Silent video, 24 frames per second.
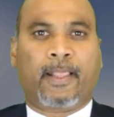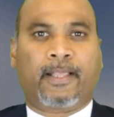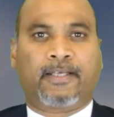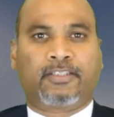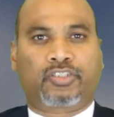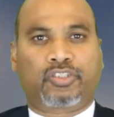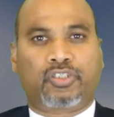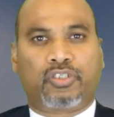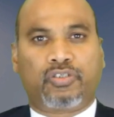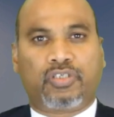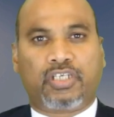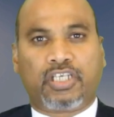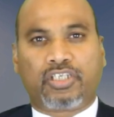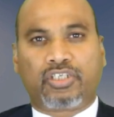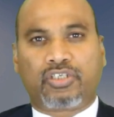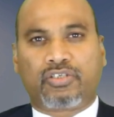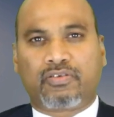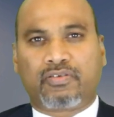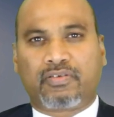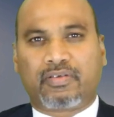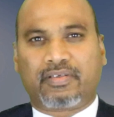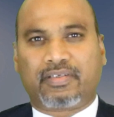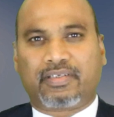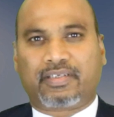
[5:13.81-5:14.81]
So you need
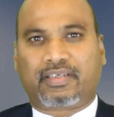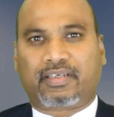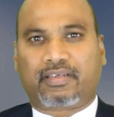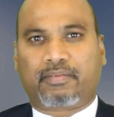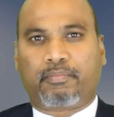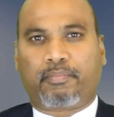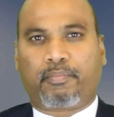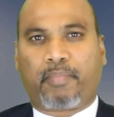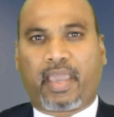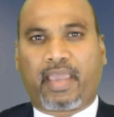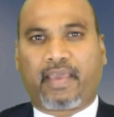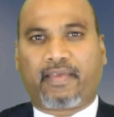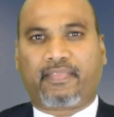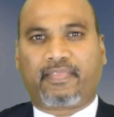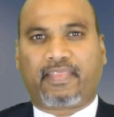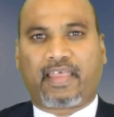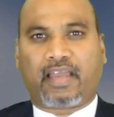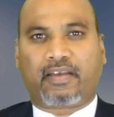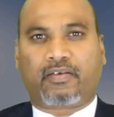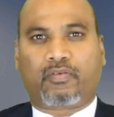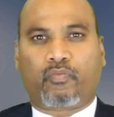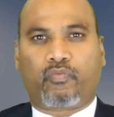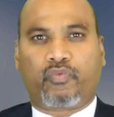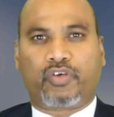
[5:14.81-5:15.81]
to make
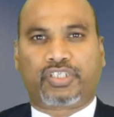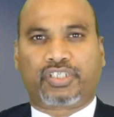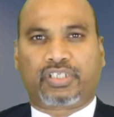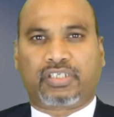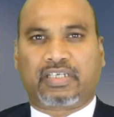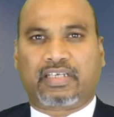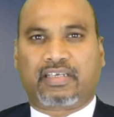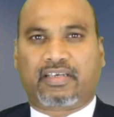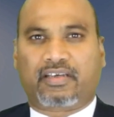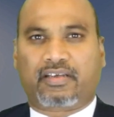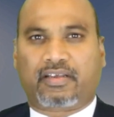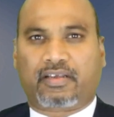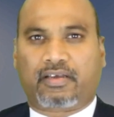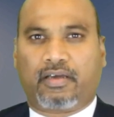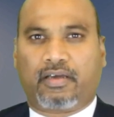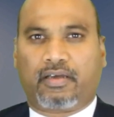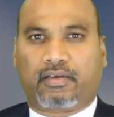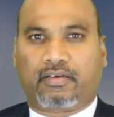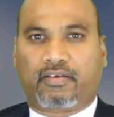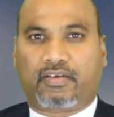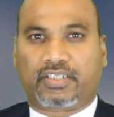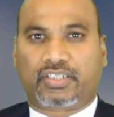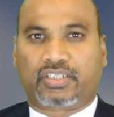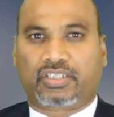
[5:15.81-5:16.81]
that vision
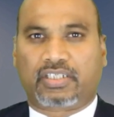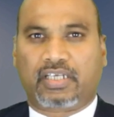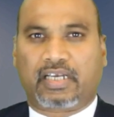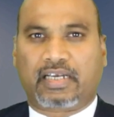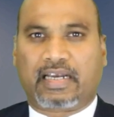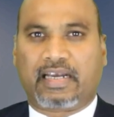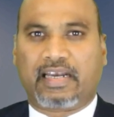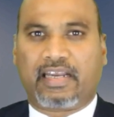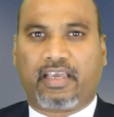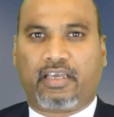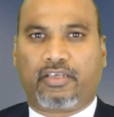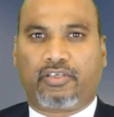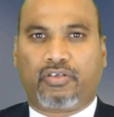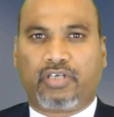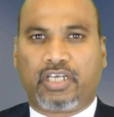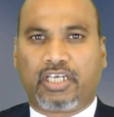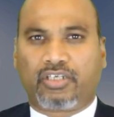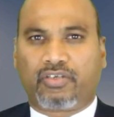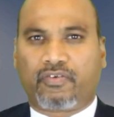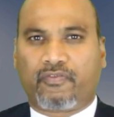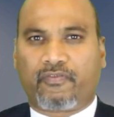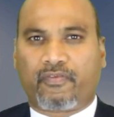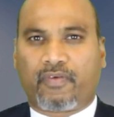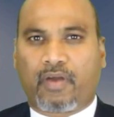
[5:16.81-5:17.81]
crystal clear. You
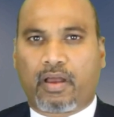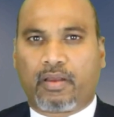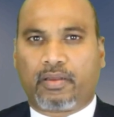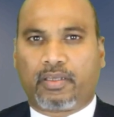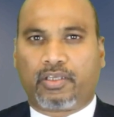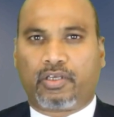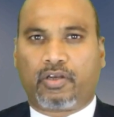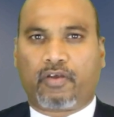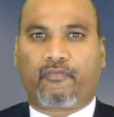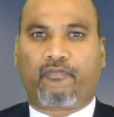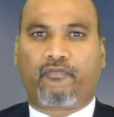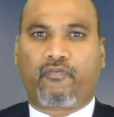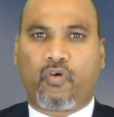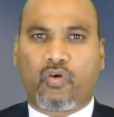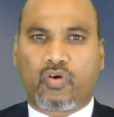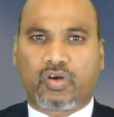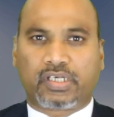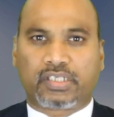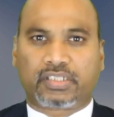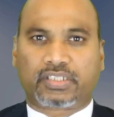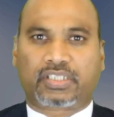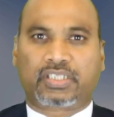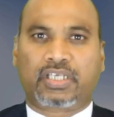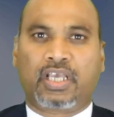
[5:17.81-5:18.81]
need to
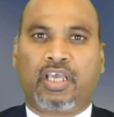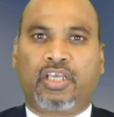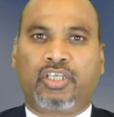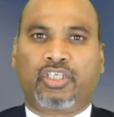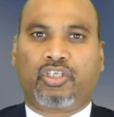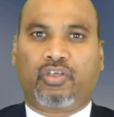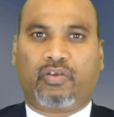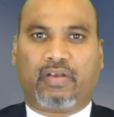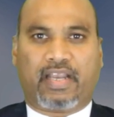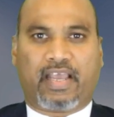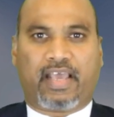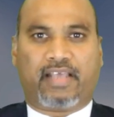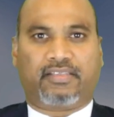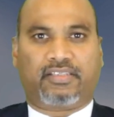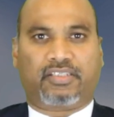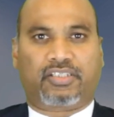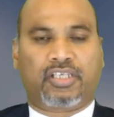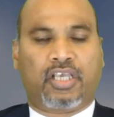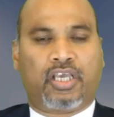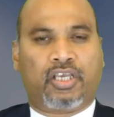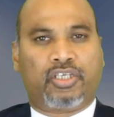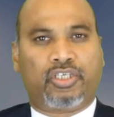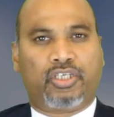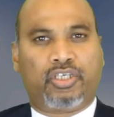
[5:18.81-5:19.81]
focus your
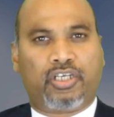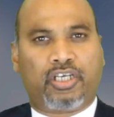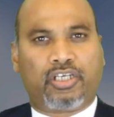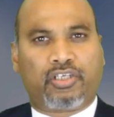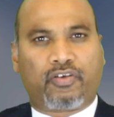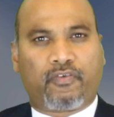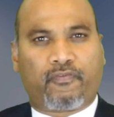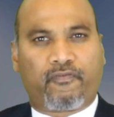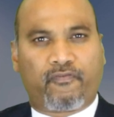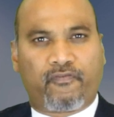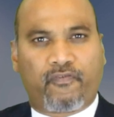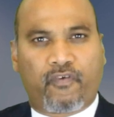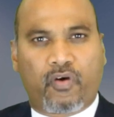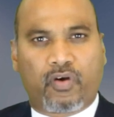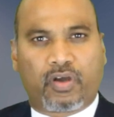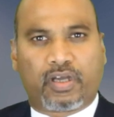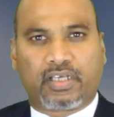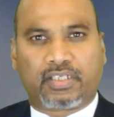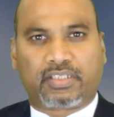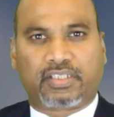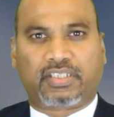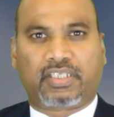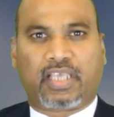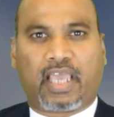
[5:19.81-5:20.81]
lens. You need to
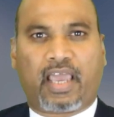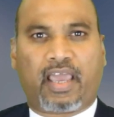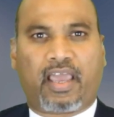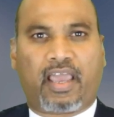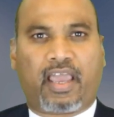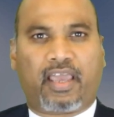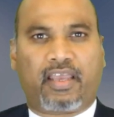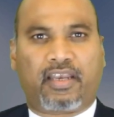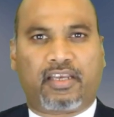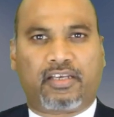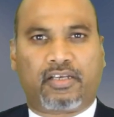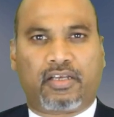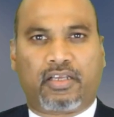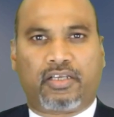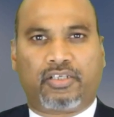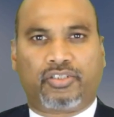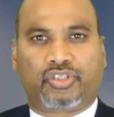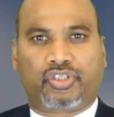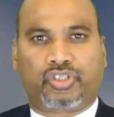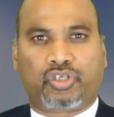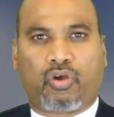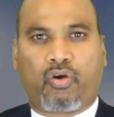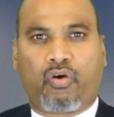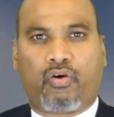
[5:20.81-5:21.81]
focus and
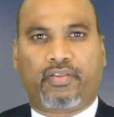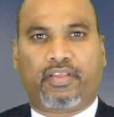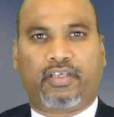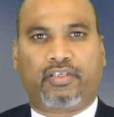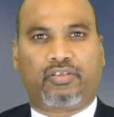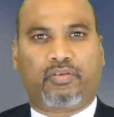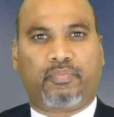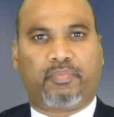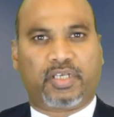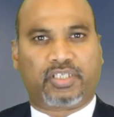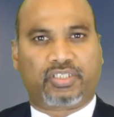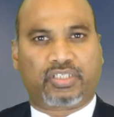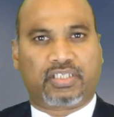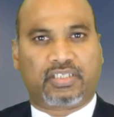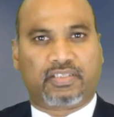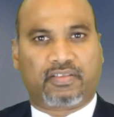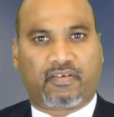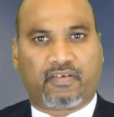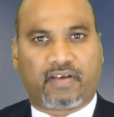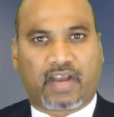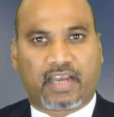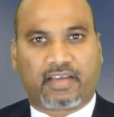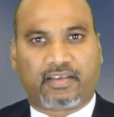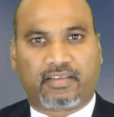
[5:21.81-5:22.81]
ensure that you're measuring
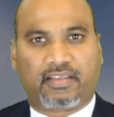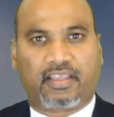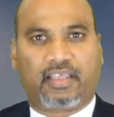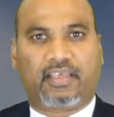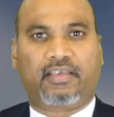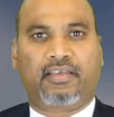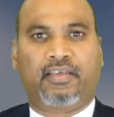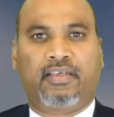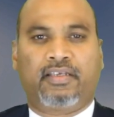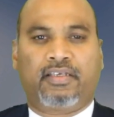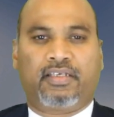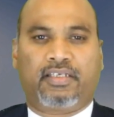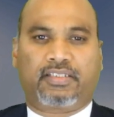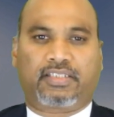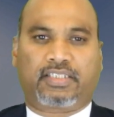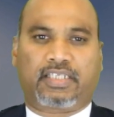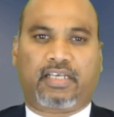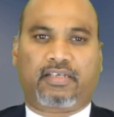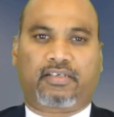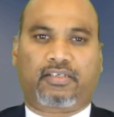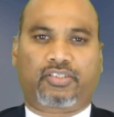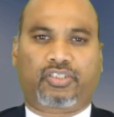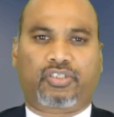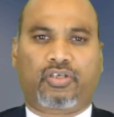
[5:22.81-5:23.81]
the right thing,
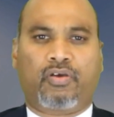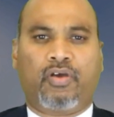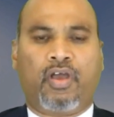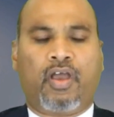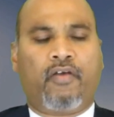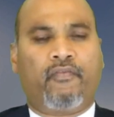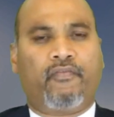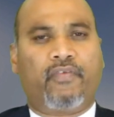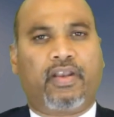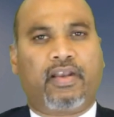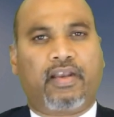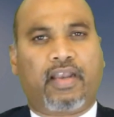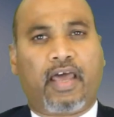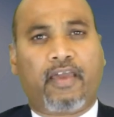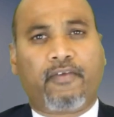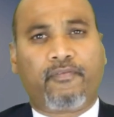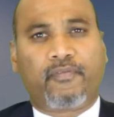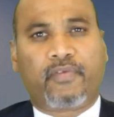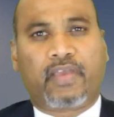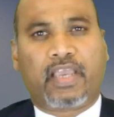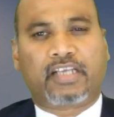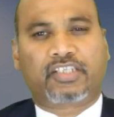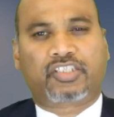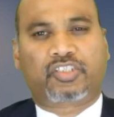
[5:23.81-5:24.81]
etc. So when
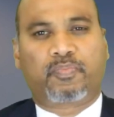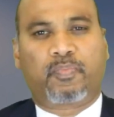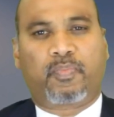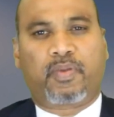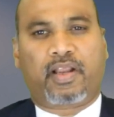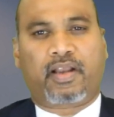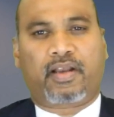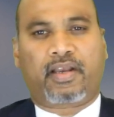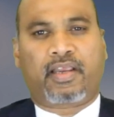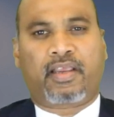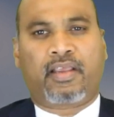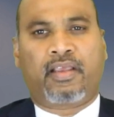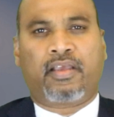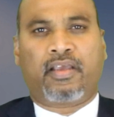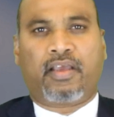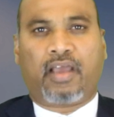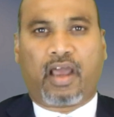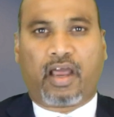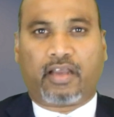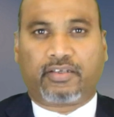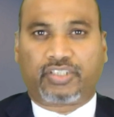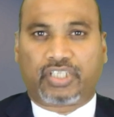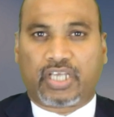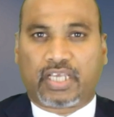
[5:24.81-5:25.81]
life gets blurry,
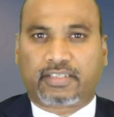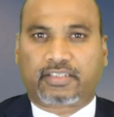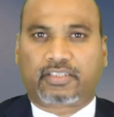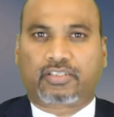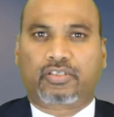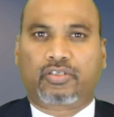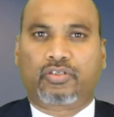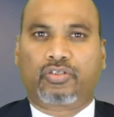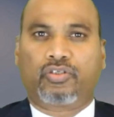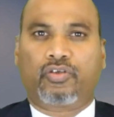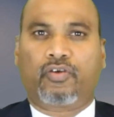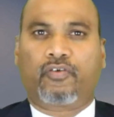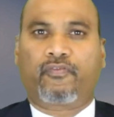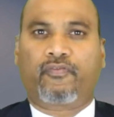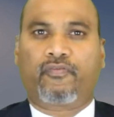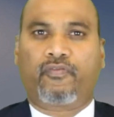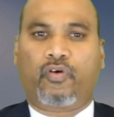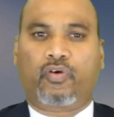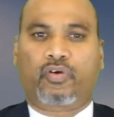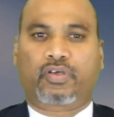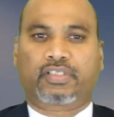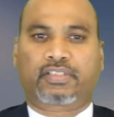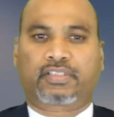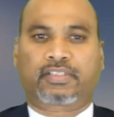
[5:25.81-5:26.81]
adjust your
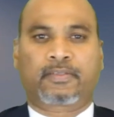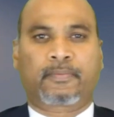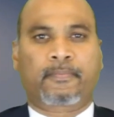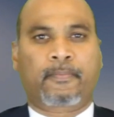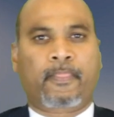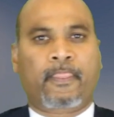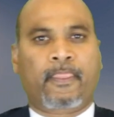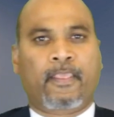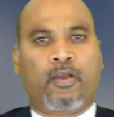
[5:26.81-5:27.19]
focus.